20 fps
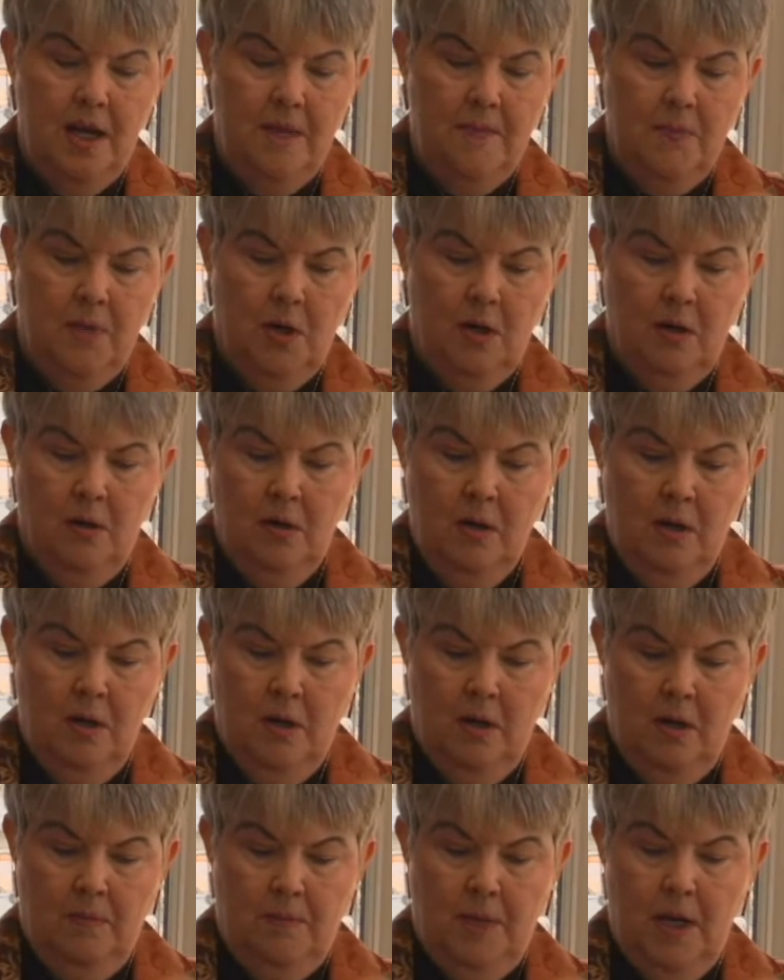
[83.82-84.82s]
name their
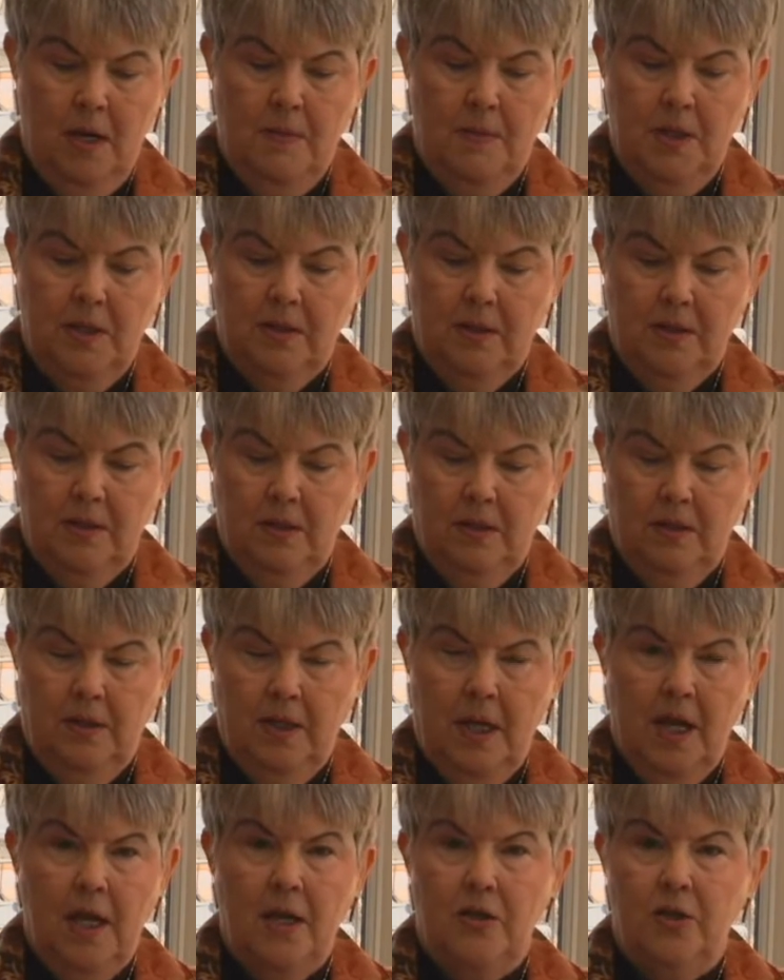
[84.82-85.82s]
babies until
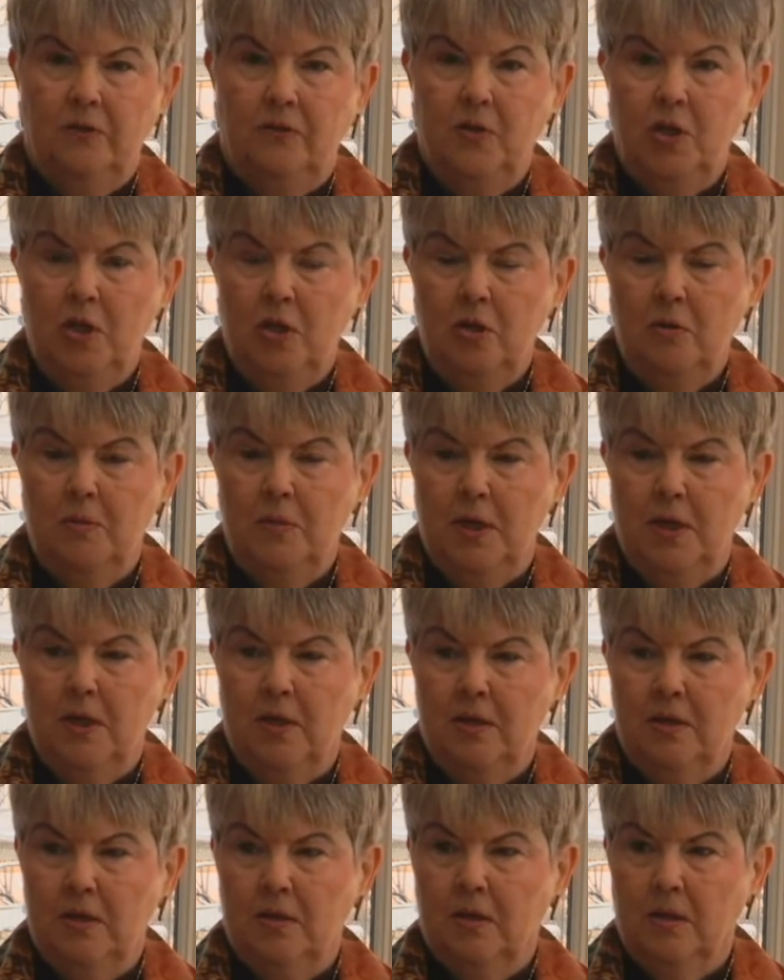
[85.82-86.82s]
the age of 2
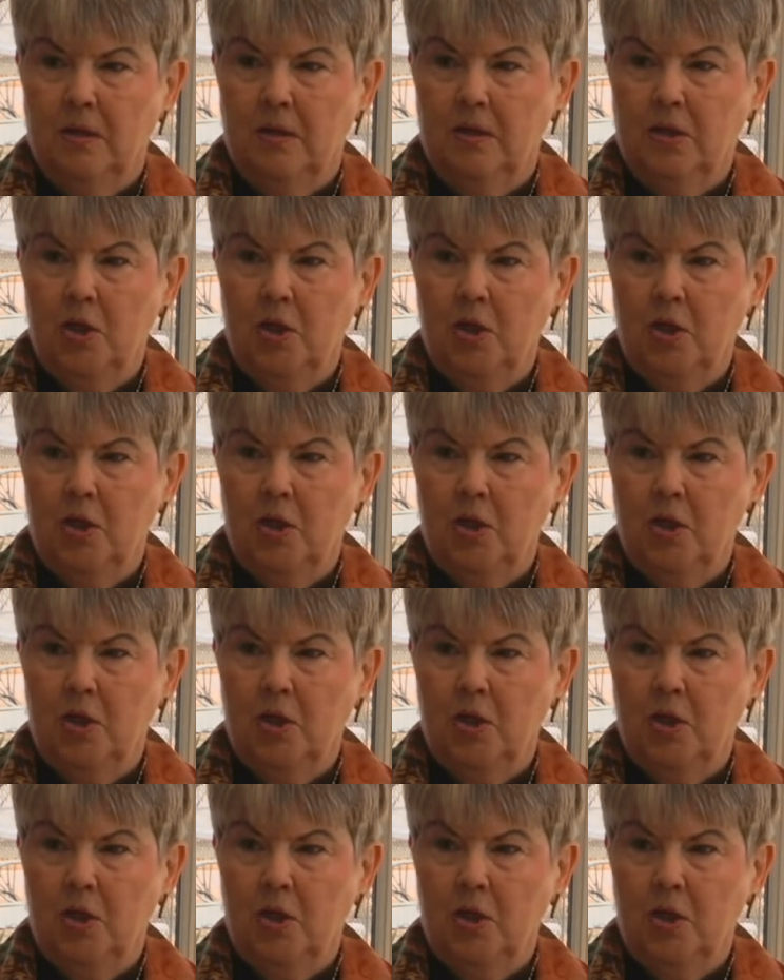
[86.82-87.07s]
because